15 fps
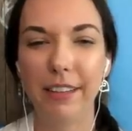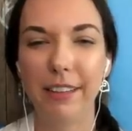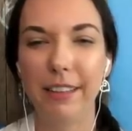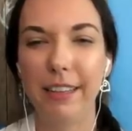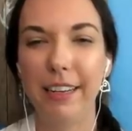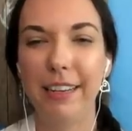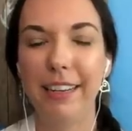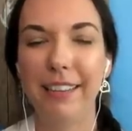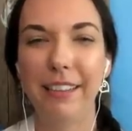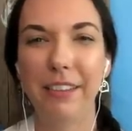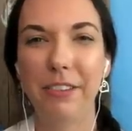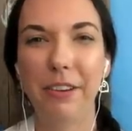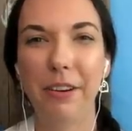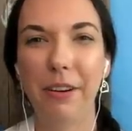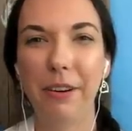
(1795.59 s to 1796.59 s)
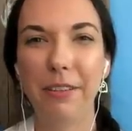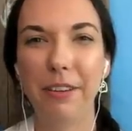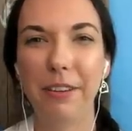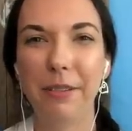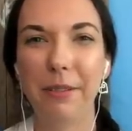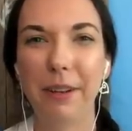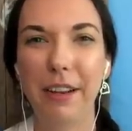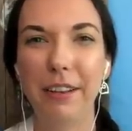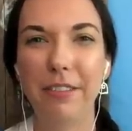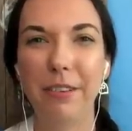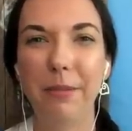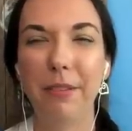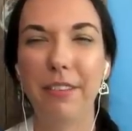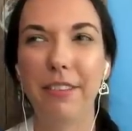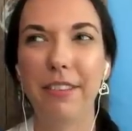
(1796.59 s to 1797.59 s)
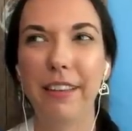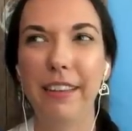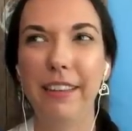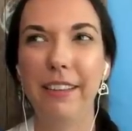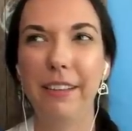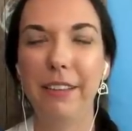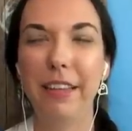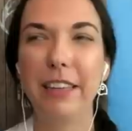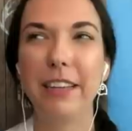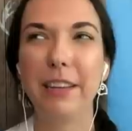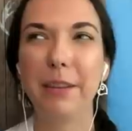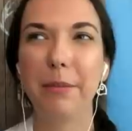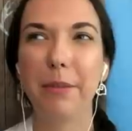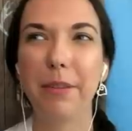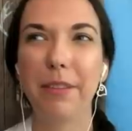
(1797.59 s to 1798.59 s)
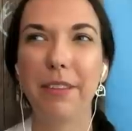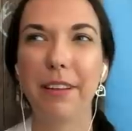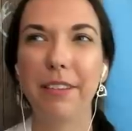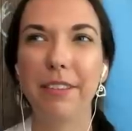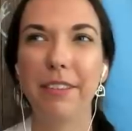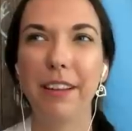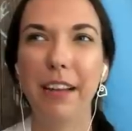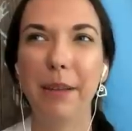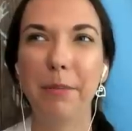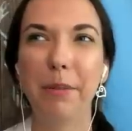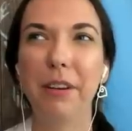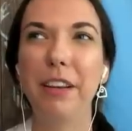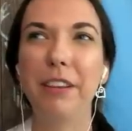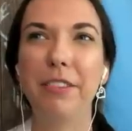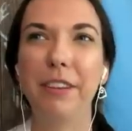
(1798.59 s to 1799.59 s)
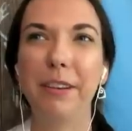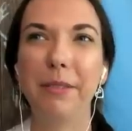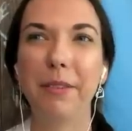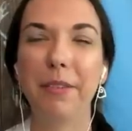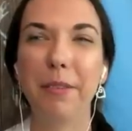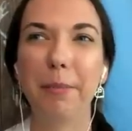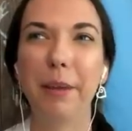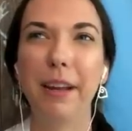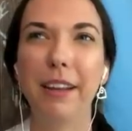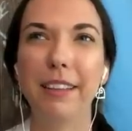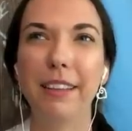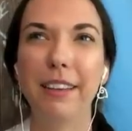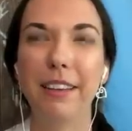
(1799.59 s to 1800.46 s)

leading the charge in a way, she was looking at him with such admiration and respect.